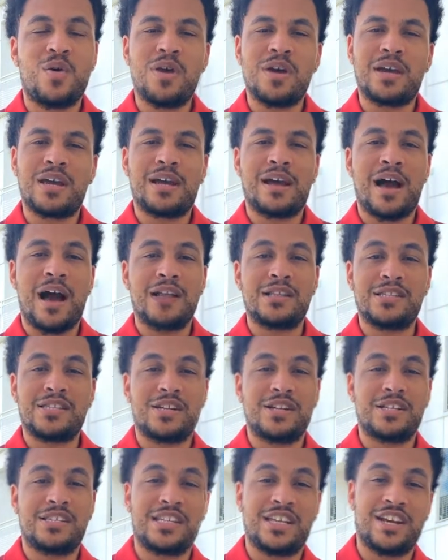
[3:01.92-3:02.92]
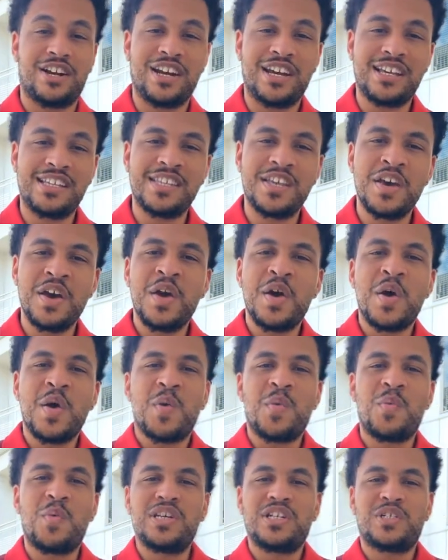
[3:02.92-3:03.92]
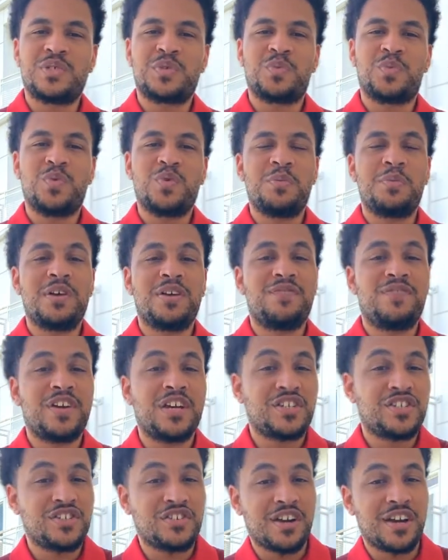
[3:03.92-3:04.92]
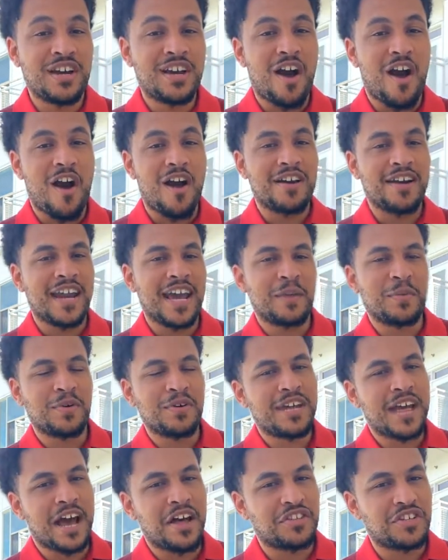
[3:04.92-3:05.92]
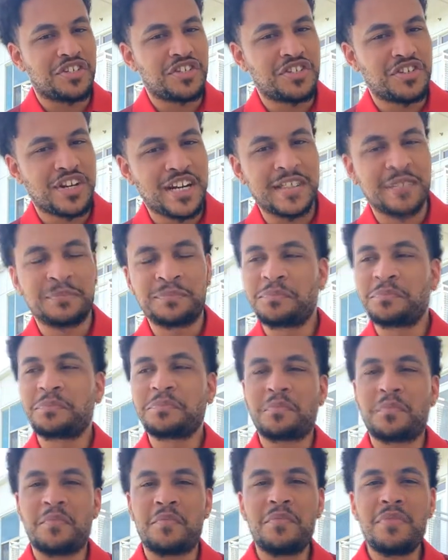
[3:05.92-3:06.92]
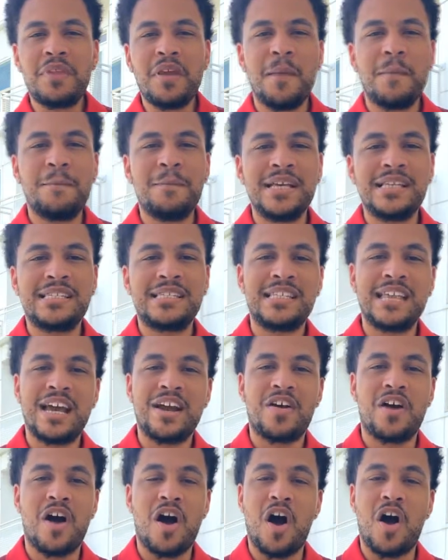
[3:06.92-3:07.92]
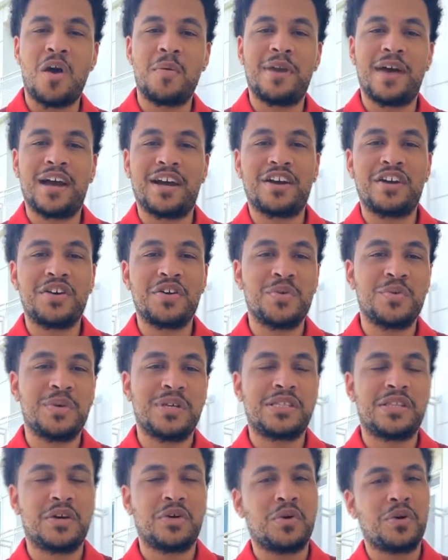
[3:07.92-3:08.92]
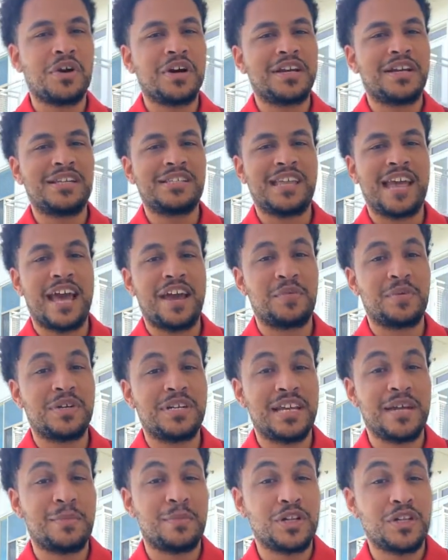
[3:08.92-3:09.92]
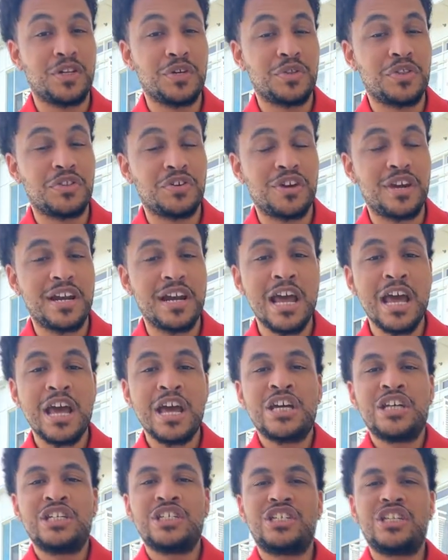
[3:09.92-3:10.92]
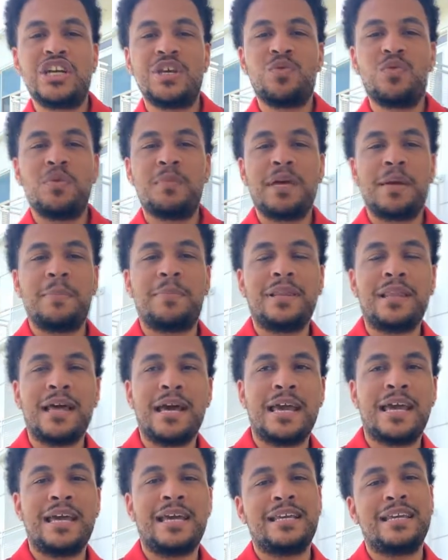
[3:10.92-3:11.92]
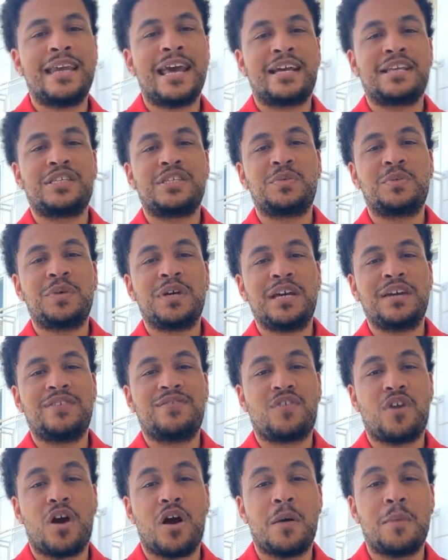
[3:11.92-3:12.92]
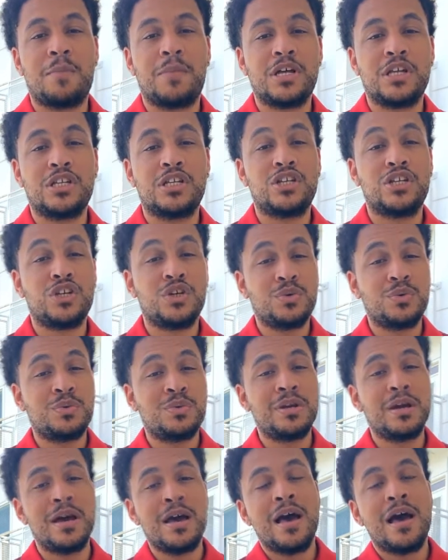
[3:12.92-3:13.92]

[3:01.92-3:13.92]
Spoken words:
organ concert series, which will be featuring our neighbor down the street, Miss Sarah Hallbecker, who is the organist at Redeemer Lutheran. She will be playing next week from noon